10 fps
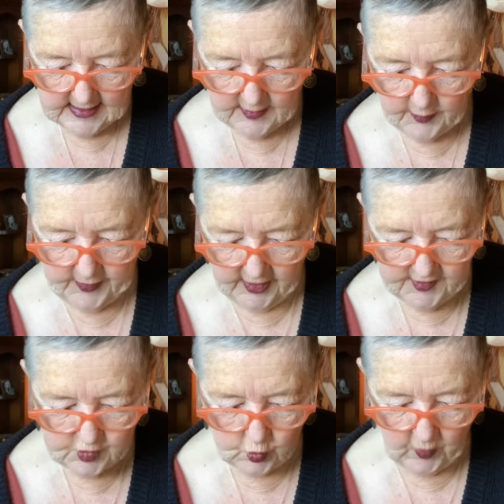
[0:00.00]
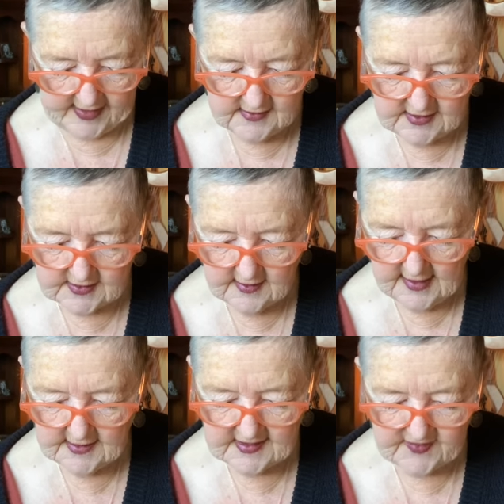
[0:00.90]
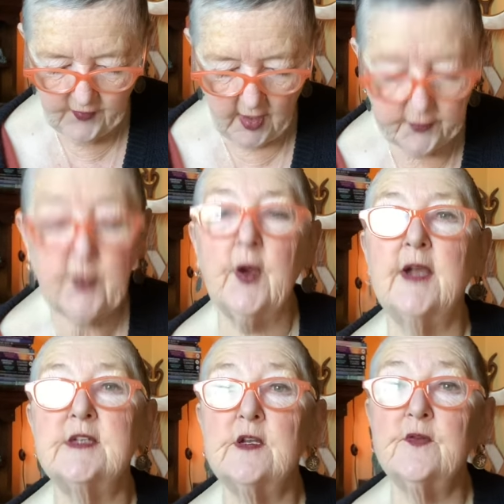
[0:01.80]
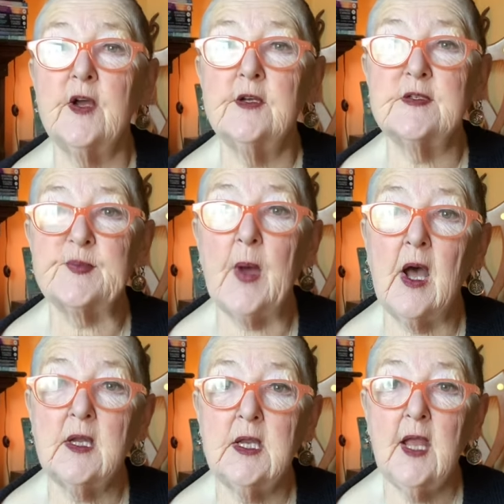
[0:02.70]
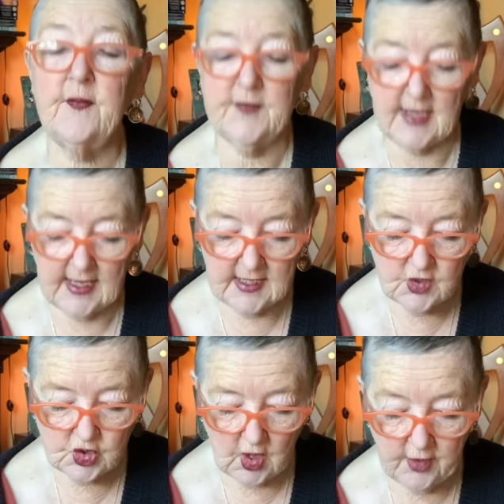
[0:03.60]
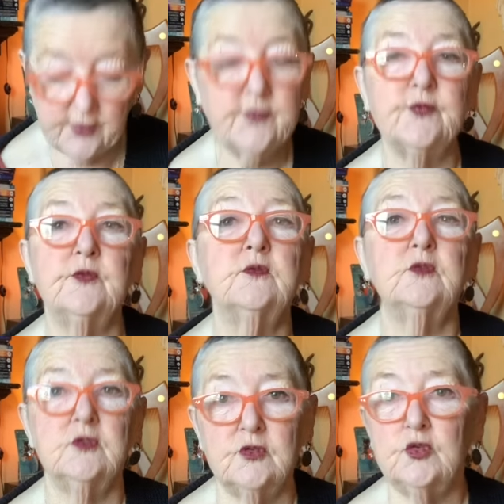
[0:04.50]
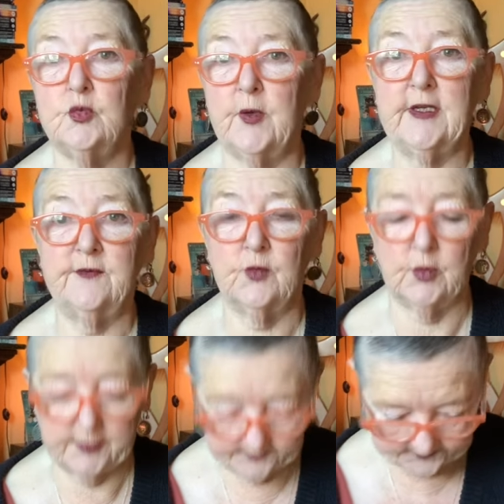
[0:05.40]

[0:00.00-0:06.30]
The parents went, and his father identified his body at the age of 24.